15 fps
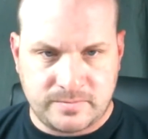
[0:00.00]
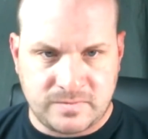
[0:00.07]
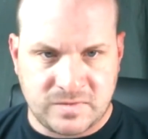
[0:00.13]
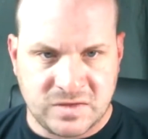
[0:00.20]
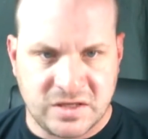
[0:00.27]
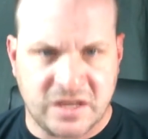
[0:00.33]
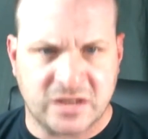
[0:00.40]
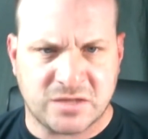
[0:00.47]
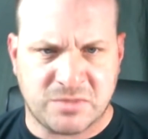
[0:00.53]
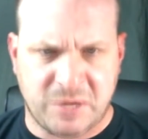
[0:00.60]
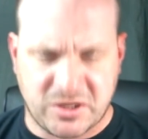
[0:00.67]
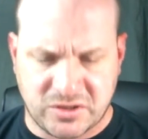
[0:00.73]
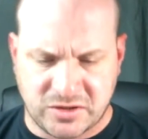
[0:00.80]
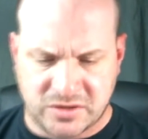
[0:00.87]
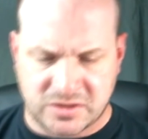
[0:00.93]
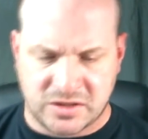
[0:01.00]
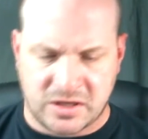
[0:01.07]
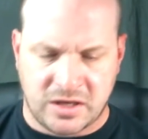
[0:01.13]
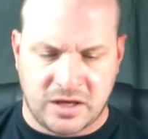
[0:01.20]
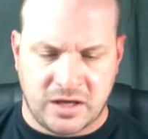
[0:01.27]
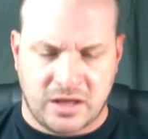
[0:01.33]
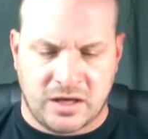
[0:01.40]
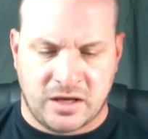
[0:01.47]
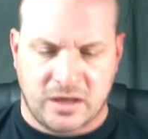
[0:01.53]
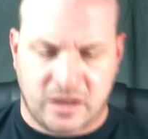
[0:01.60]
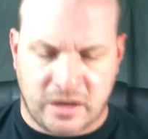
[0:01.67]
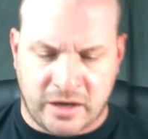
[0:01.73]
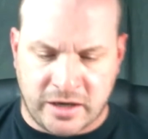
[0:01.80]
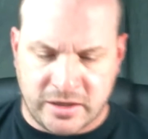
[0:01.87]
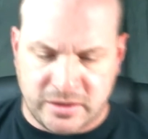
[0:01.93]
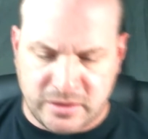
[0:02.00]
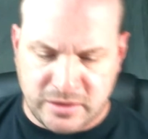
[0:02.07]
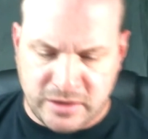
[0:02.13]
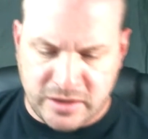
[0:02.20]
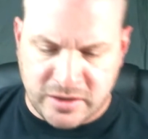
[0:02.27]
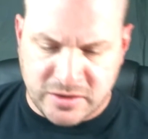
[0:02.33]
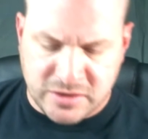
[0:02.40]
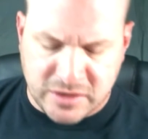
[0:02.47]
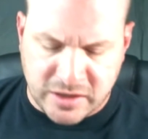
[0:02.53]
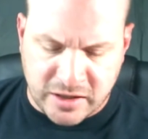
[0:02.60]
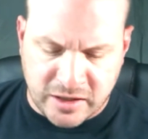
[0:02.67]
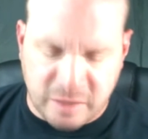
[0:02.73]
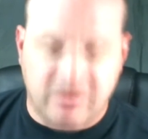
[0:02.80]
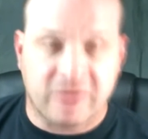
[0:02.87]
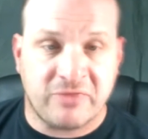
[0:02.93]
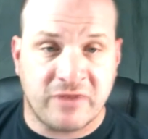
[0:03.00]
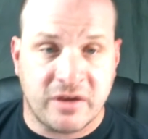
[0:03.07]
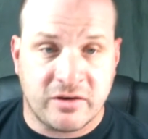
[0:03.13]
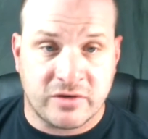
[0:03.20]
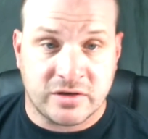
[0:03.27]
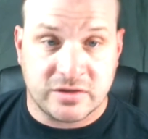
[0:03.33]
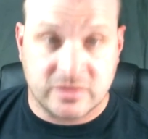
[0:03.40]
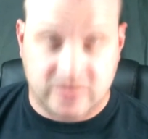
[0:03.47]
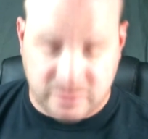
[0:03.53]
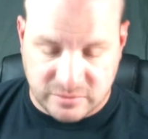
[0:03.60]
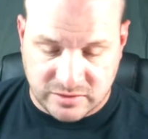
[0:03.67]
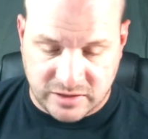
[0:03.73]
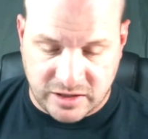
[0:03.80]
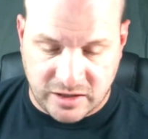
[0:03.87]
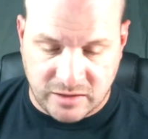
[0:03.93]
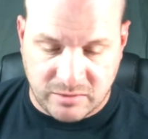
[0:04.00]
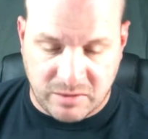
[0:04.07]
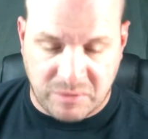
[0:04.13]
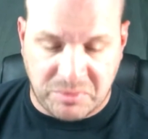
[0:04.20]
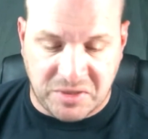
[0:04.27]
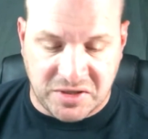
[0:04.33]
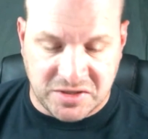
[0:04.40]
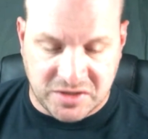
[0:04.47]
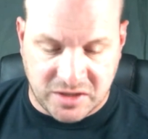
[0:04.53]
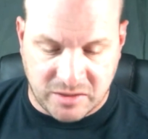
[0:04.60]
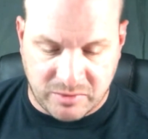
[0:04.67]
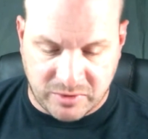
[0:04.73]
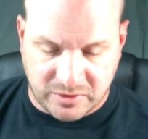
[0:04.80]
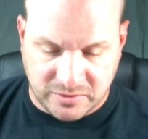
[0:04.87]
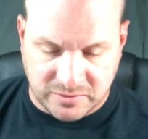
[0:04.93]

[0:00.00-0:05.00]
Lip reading: take a specialist. All right, here's my favorite. Okay, my peacekeeper.